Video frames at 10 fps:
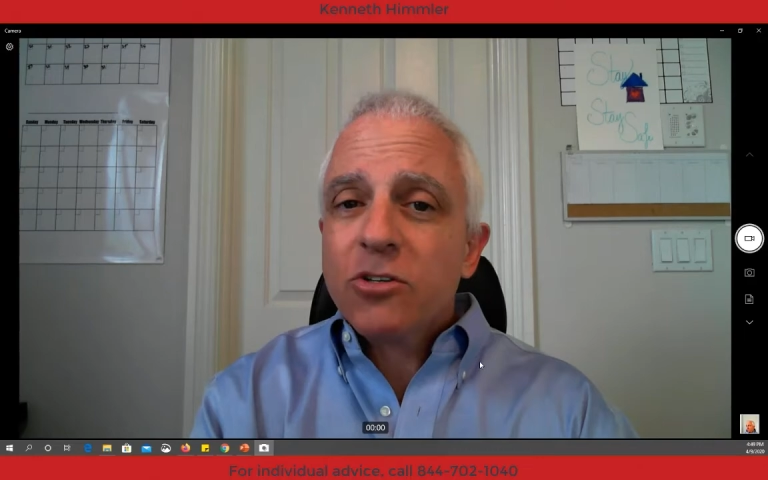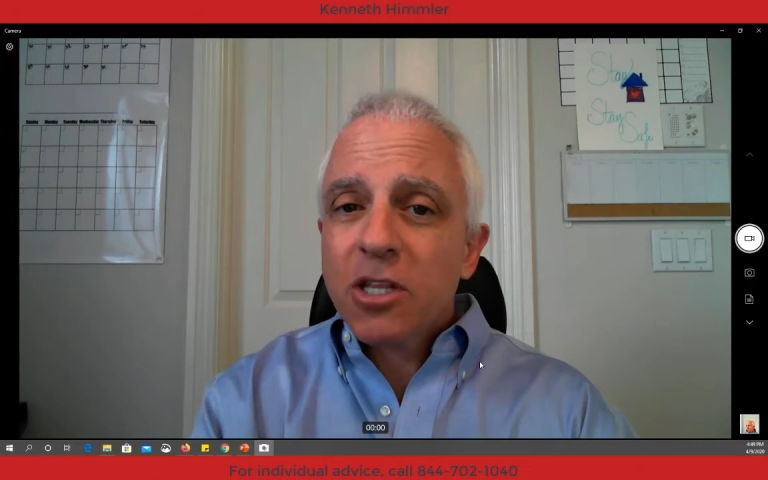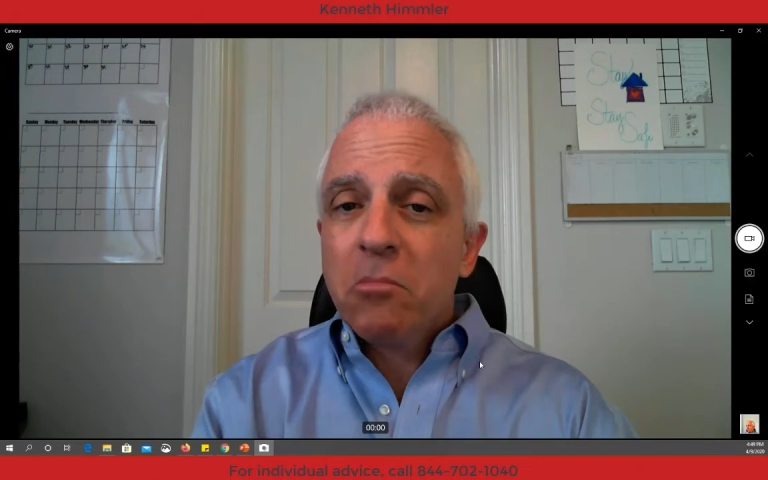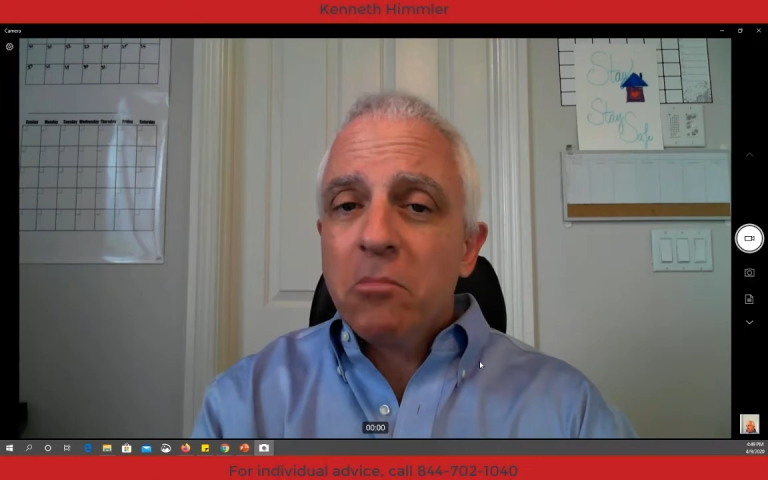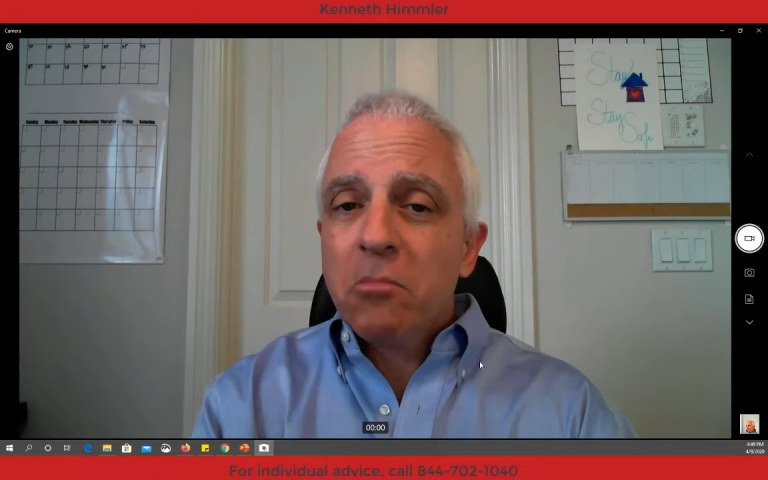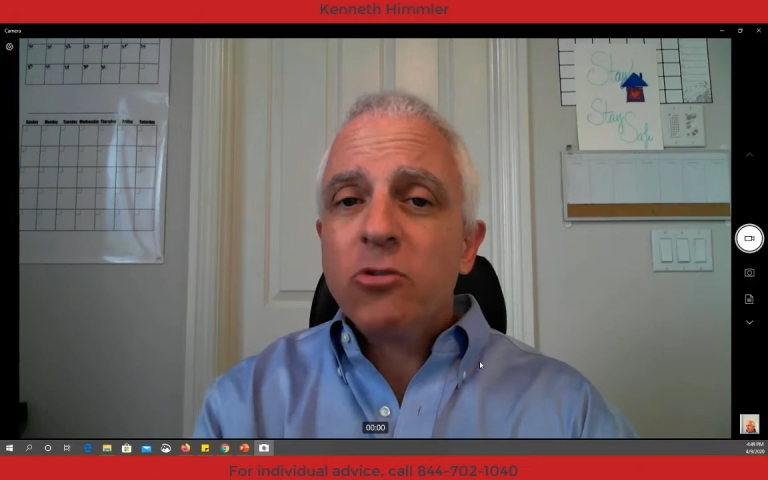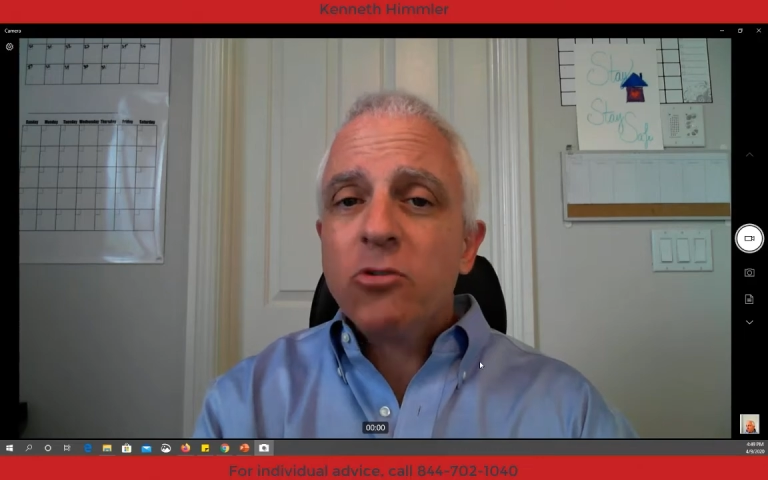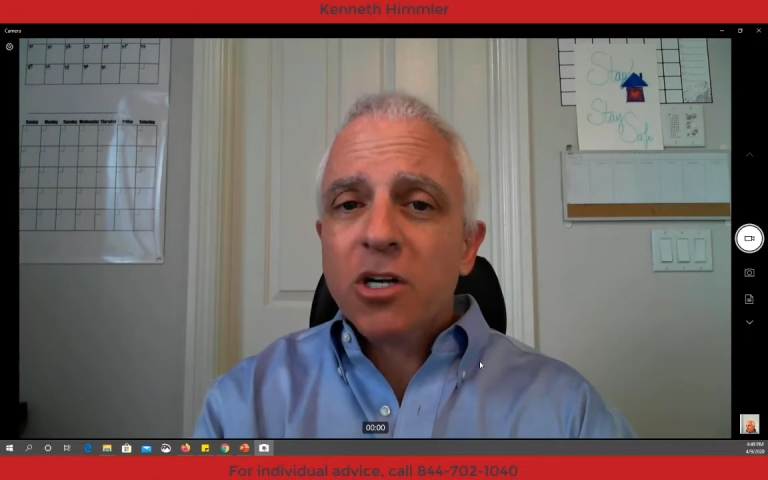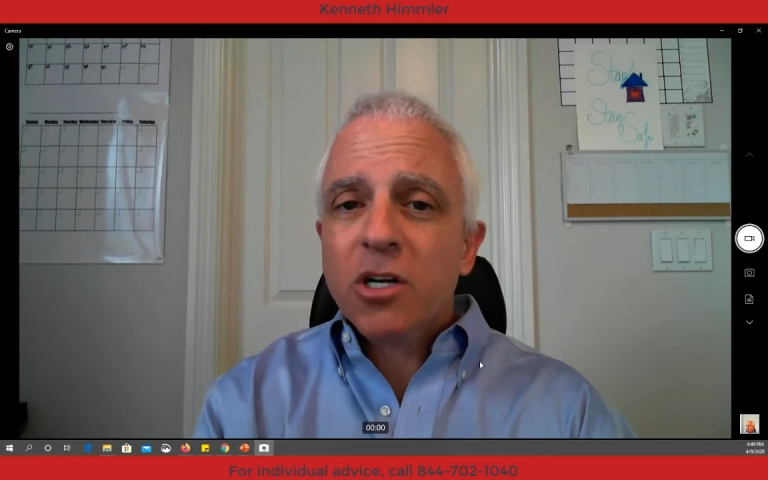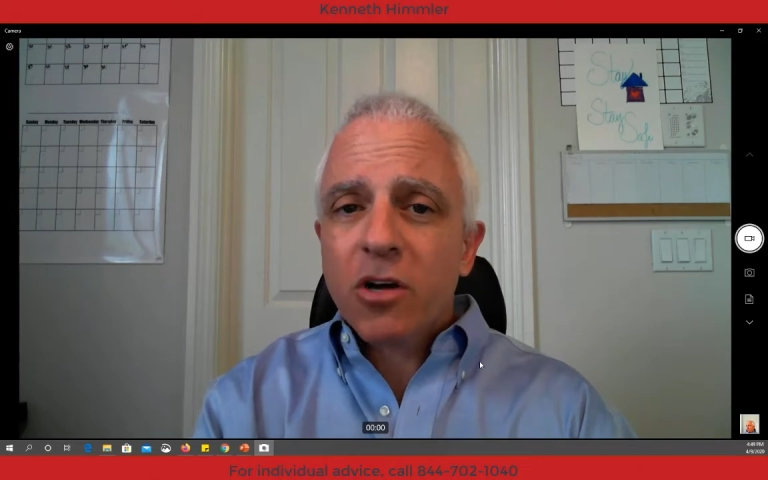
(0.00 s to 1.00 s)
the emotion of
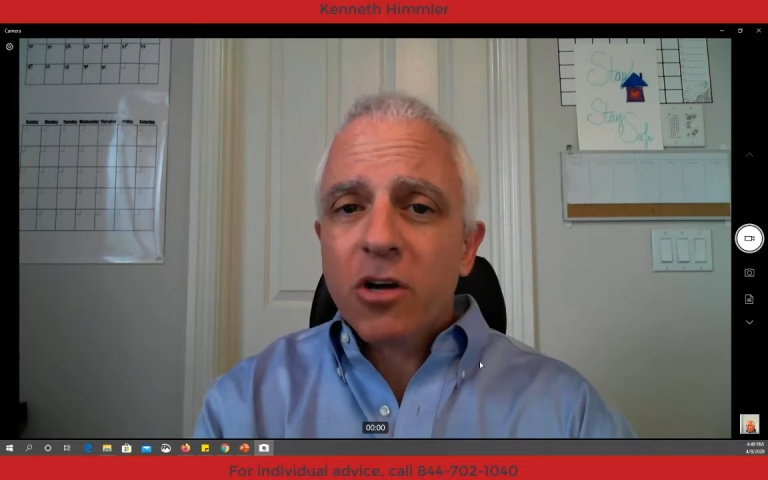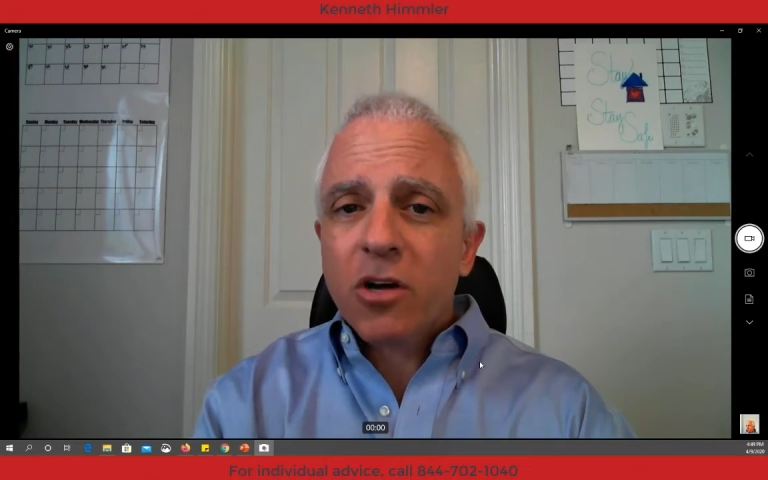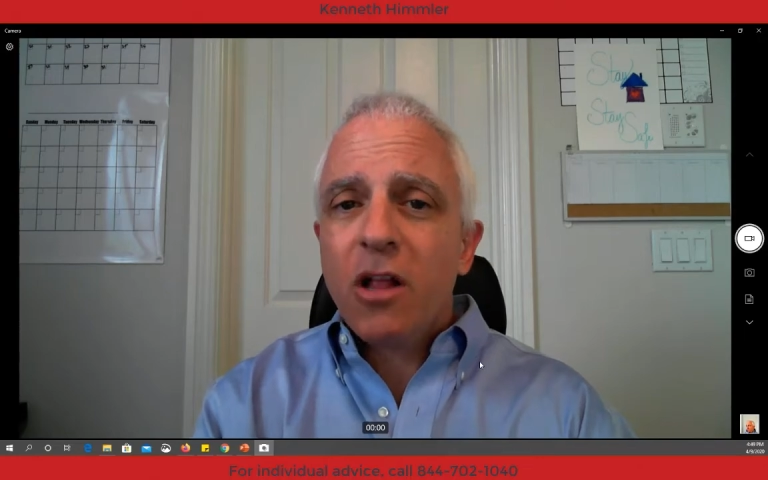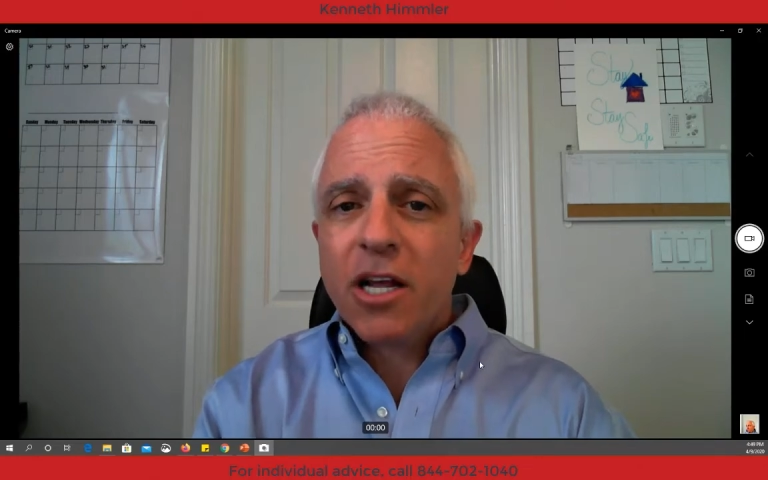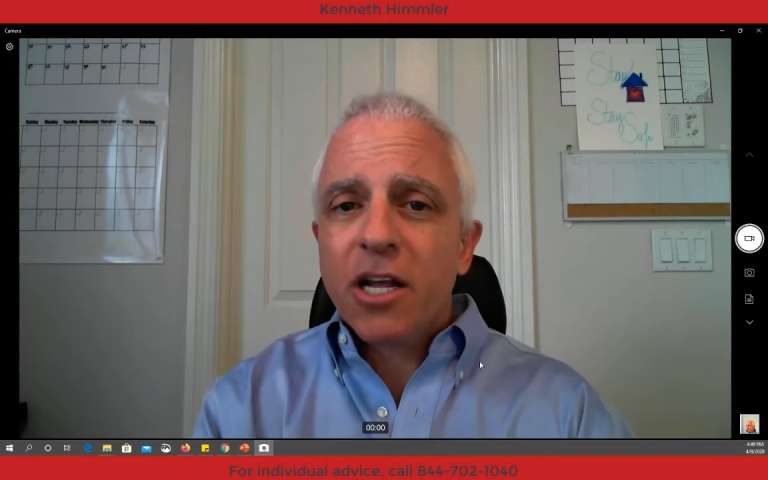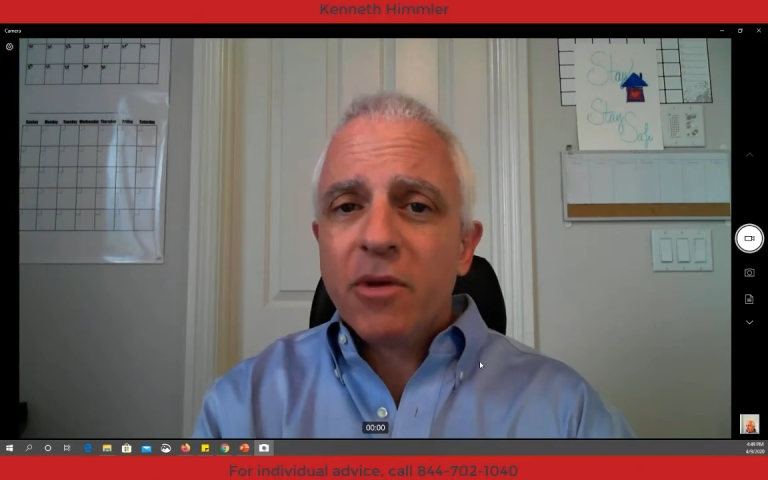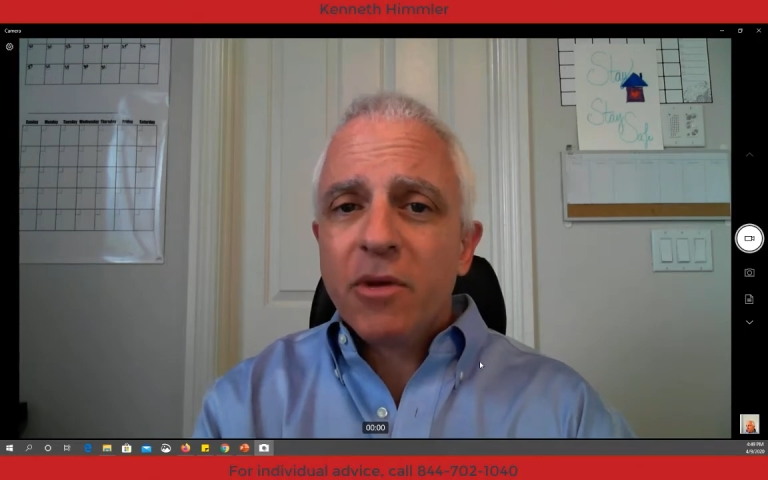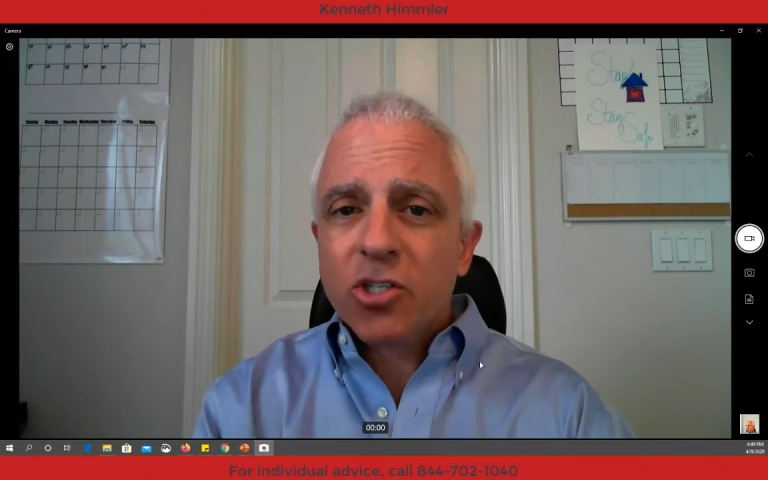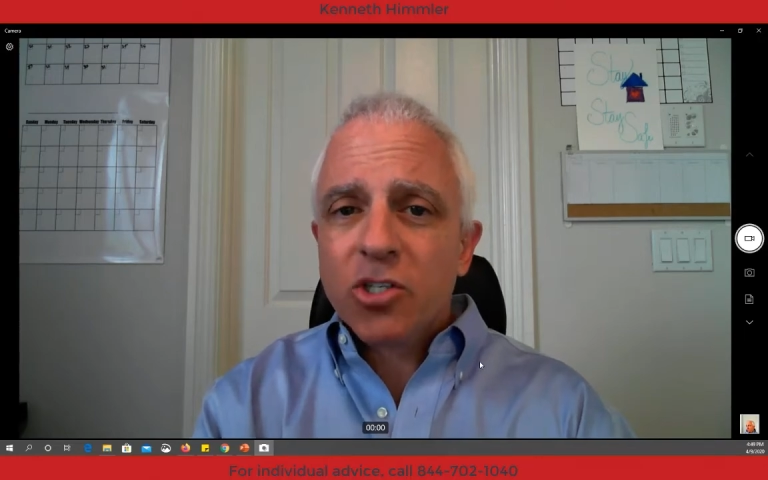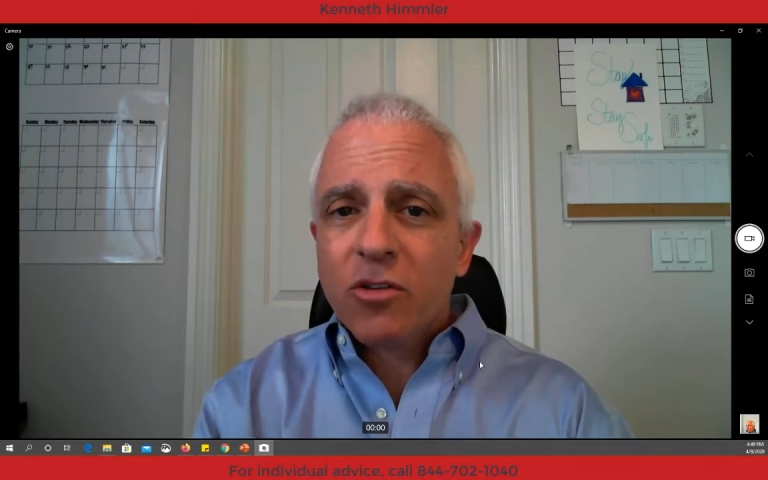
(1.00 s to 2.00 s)
a client to make
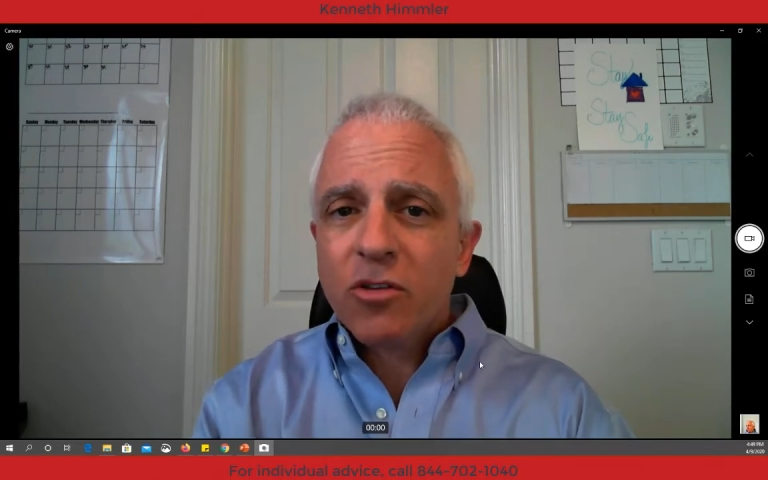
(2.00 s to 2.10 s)
sure that